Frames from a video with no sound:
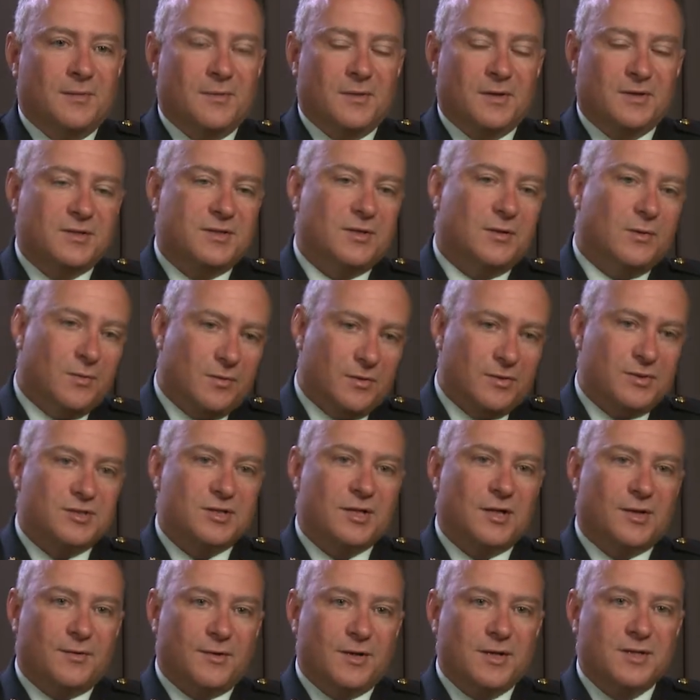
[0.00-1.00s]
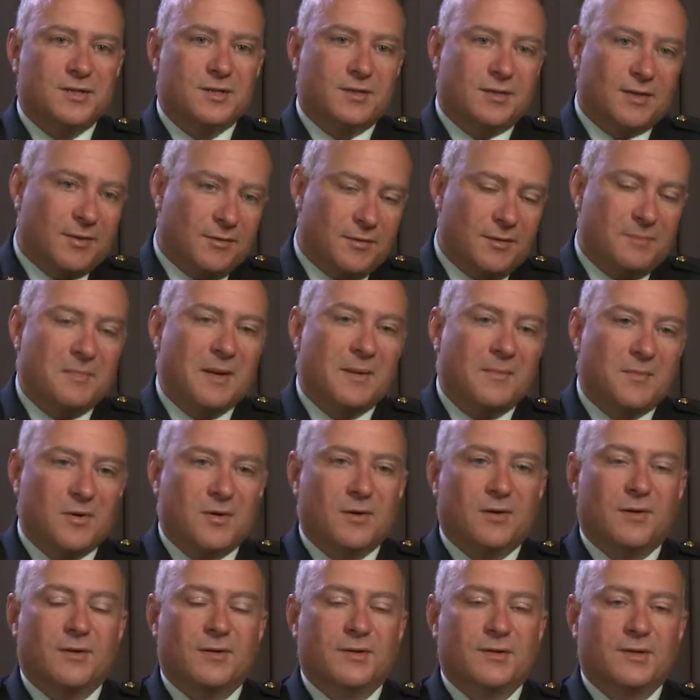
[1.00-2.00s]
amongst the older generation that
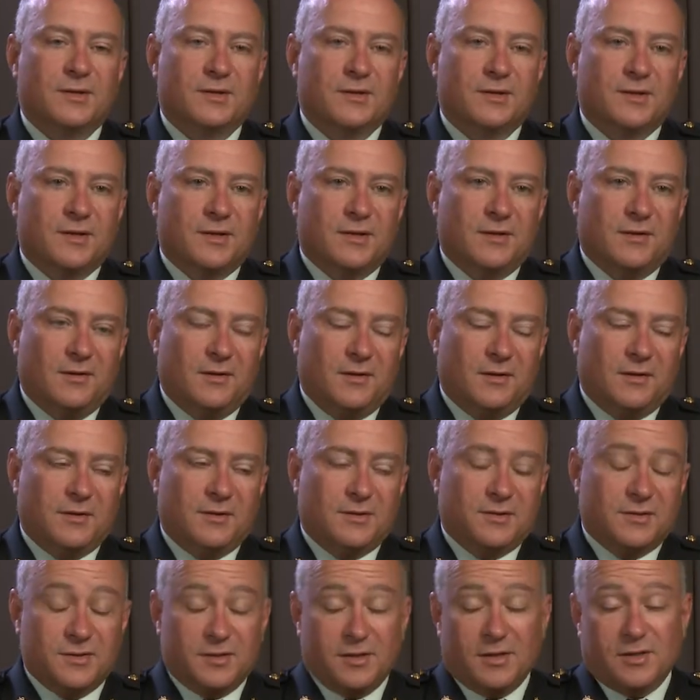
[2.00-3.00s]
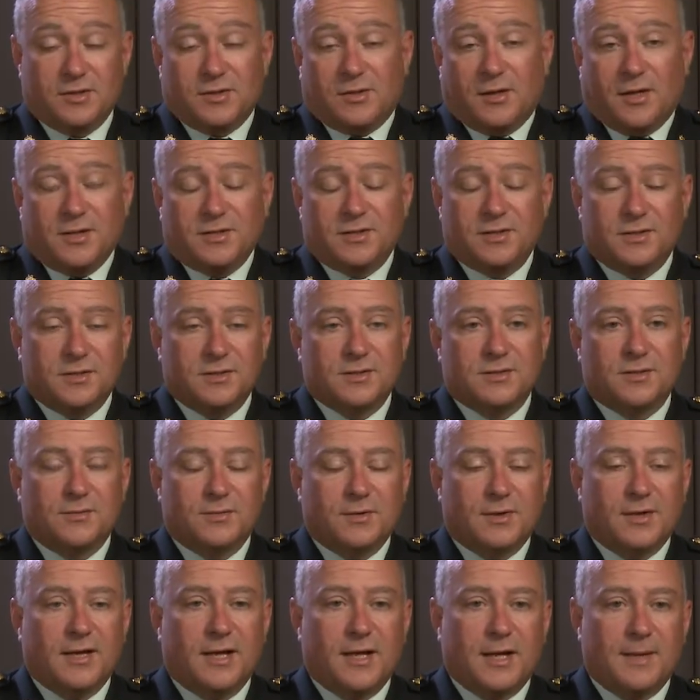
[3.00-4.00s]
remembered all the atrocities that
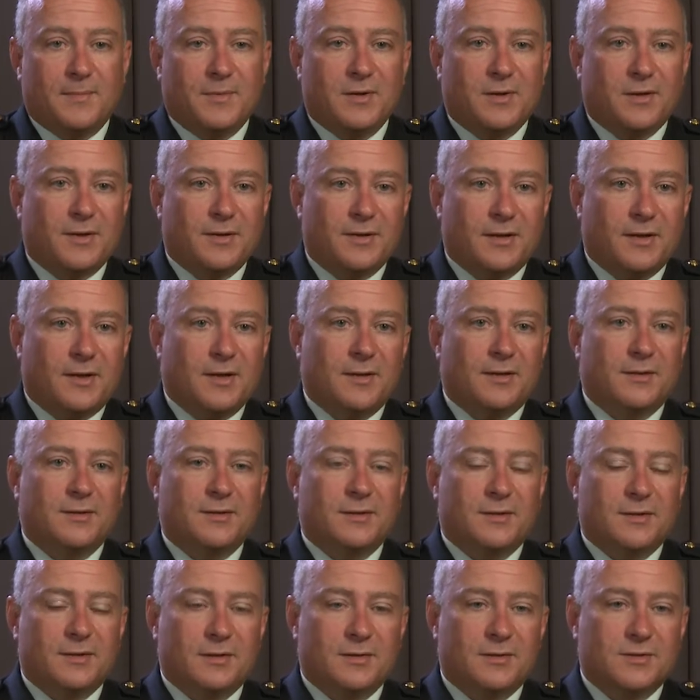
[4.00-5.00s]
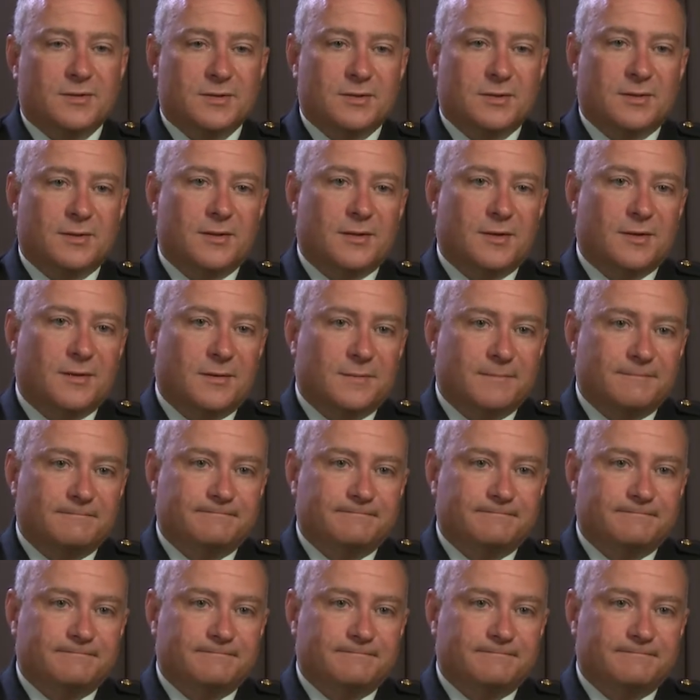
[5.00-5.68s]
really happened on the island in the years earlier.